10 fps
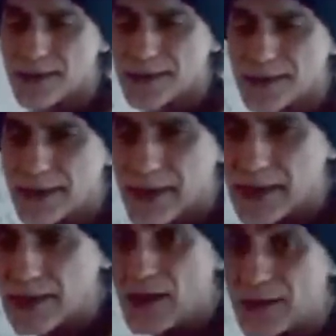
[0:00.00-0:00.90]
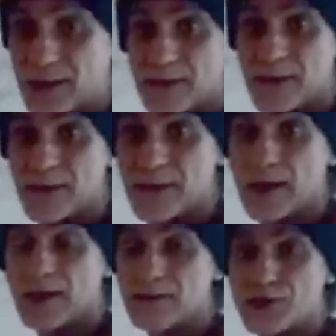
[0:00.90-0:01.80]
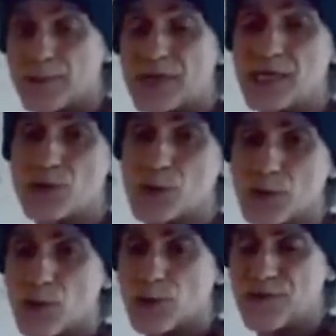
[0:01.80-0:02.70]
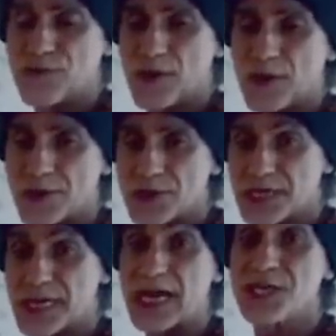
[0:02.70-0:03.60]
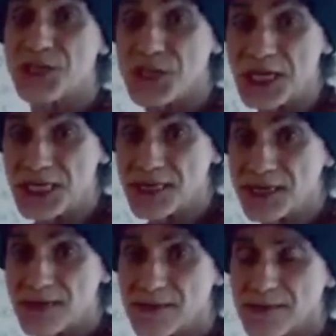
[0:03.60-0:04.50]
Okay, like Japanese will call foreigners gay jinn,